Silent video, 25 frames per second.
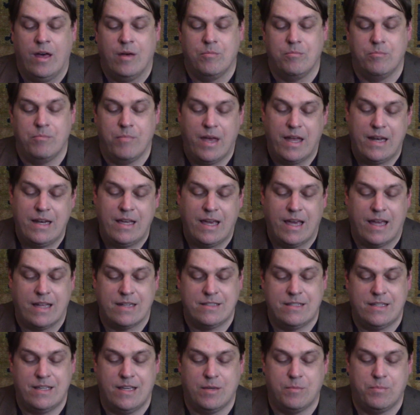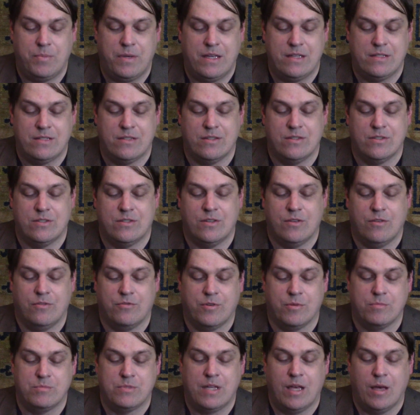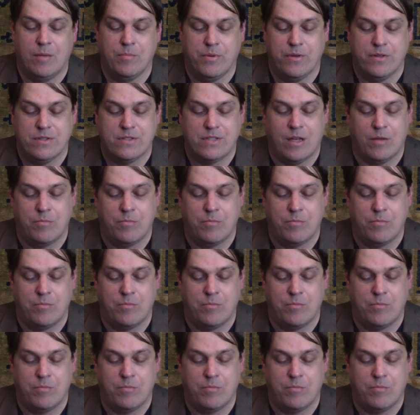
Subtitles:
many antique pieces from temples